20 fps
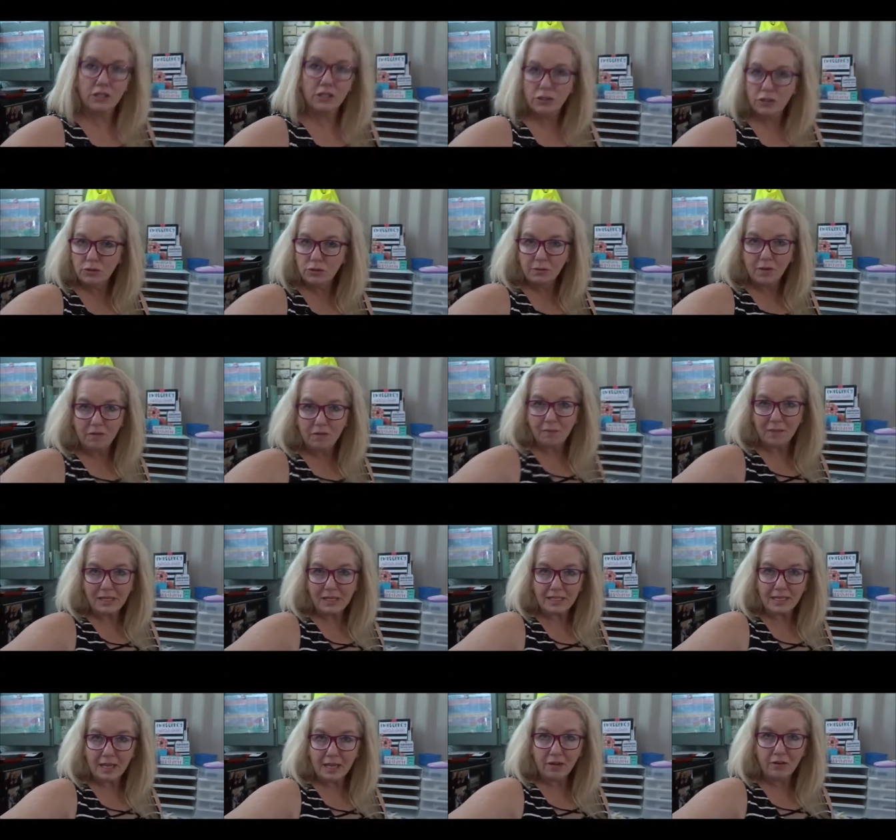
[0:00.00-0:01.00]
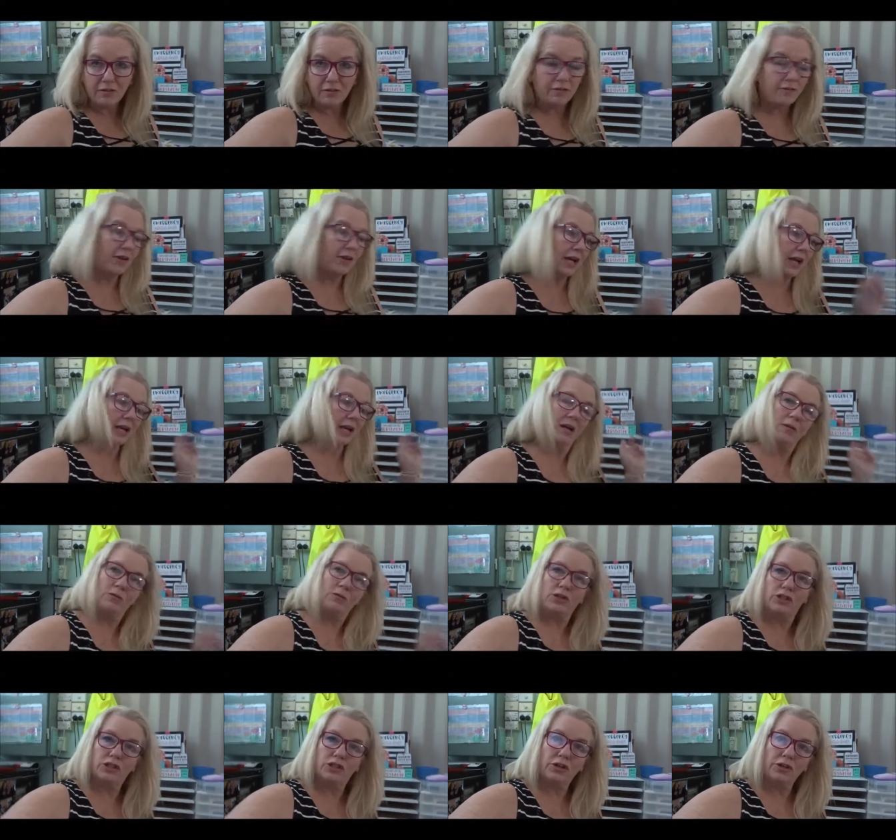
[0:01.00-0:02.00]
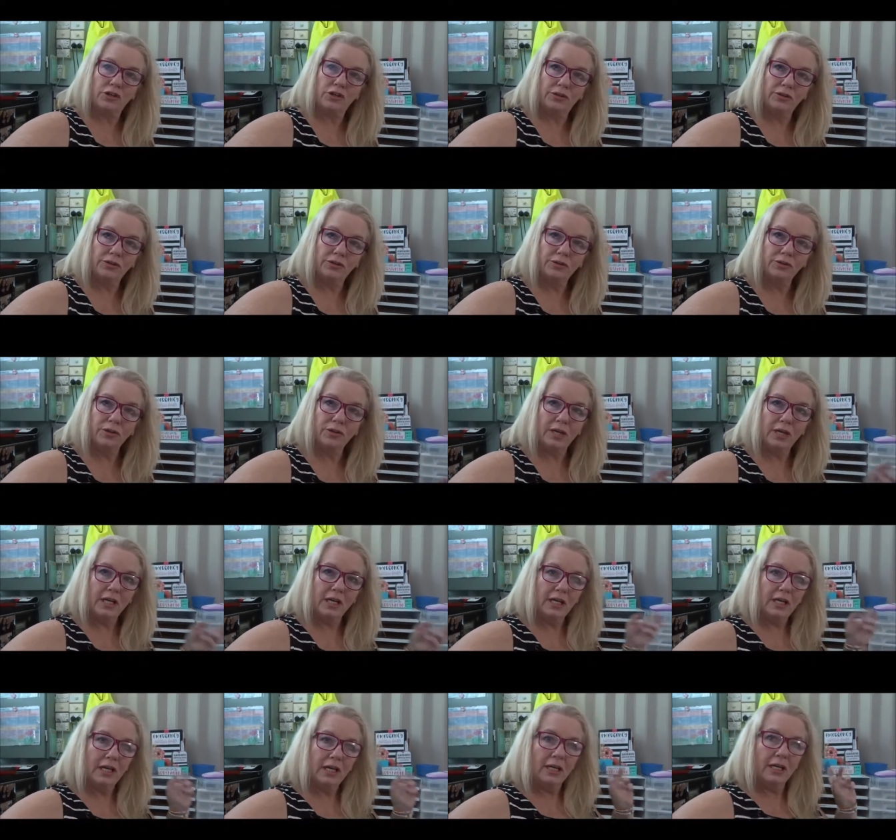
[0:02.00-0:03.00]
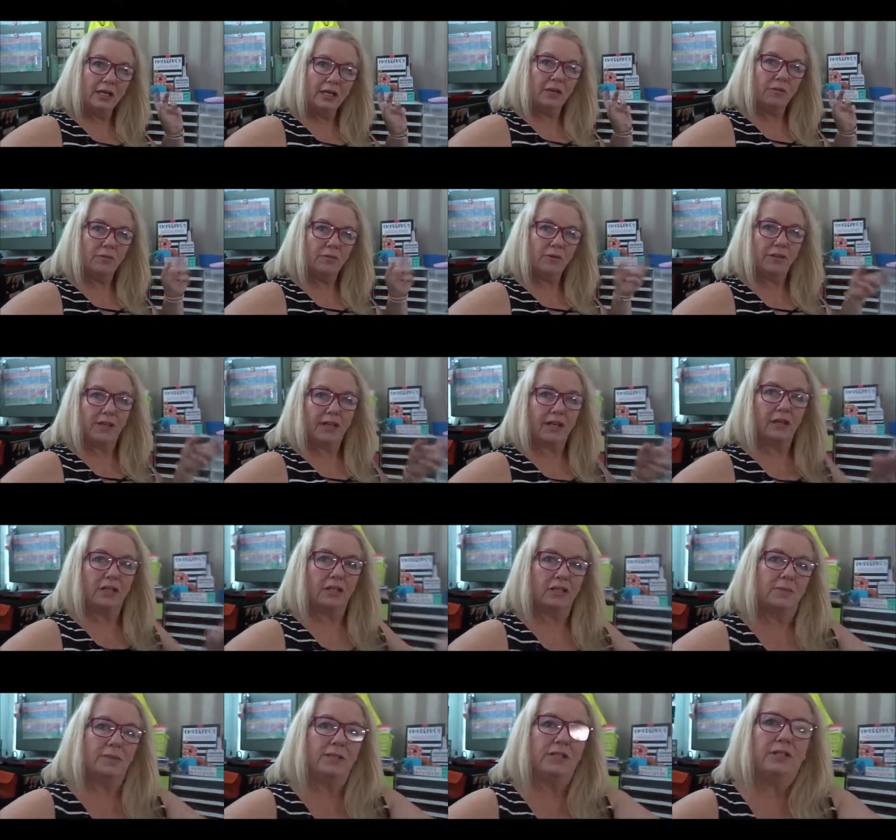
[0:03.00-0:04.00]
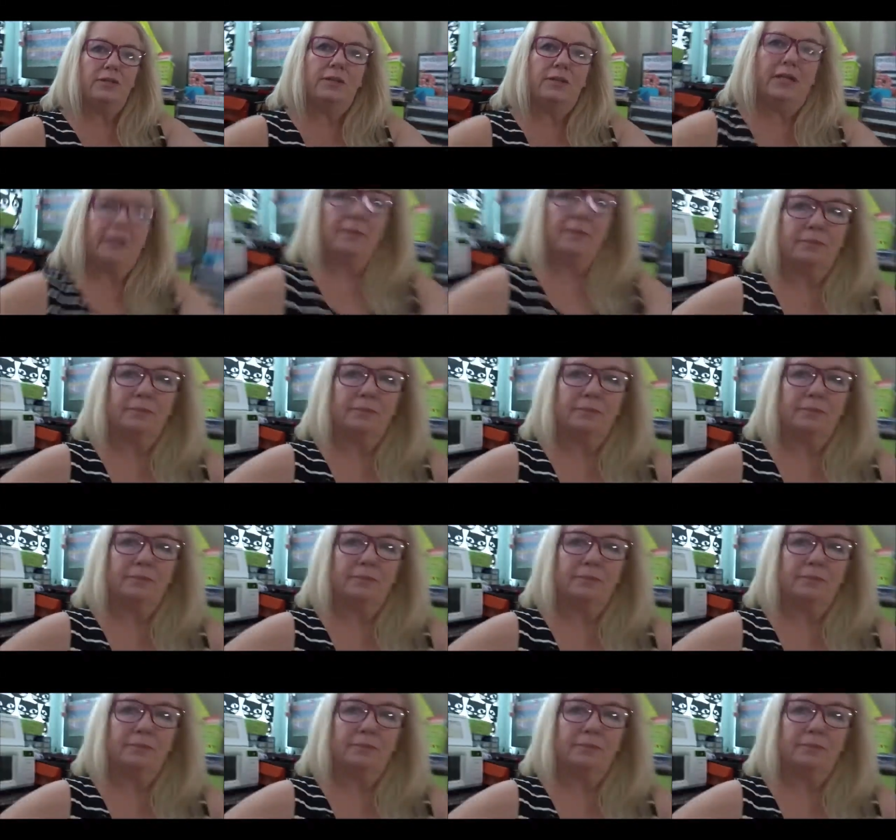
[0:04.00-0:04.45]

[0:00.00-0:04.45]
zoom off myself and I will show you what they're going to be doing.